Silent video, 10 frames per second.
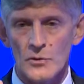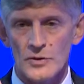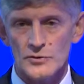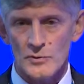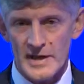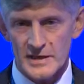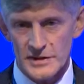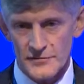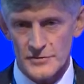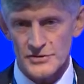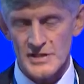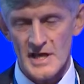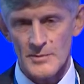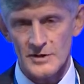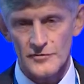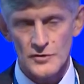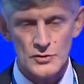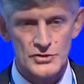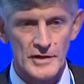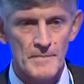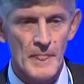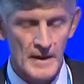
which will make a difference to them in the future.